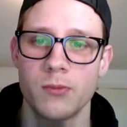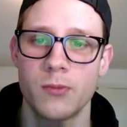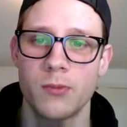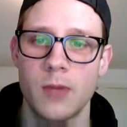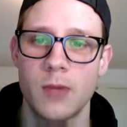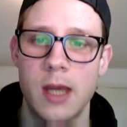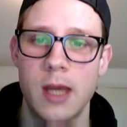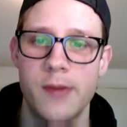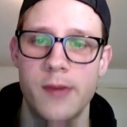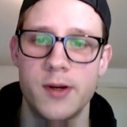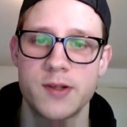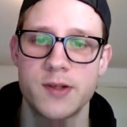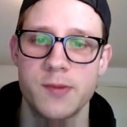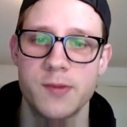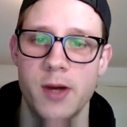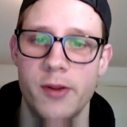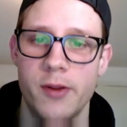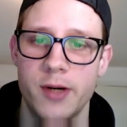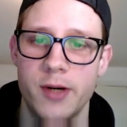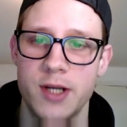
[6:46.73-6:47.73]
Yeah, there's some
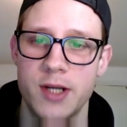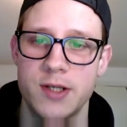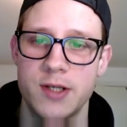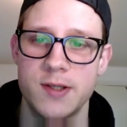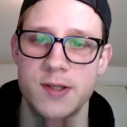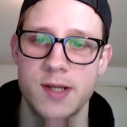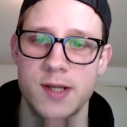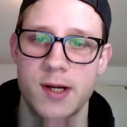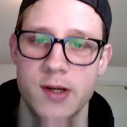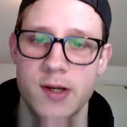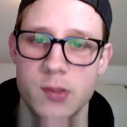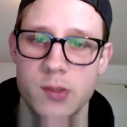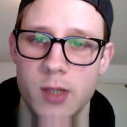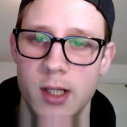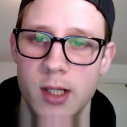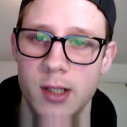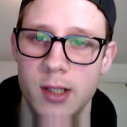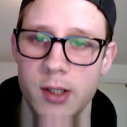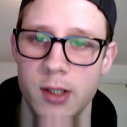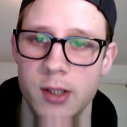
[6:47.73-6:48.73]
other issues here as
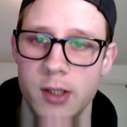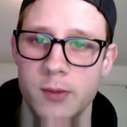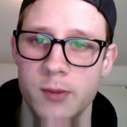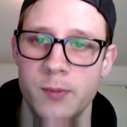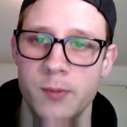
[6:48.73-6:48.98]
well, you know.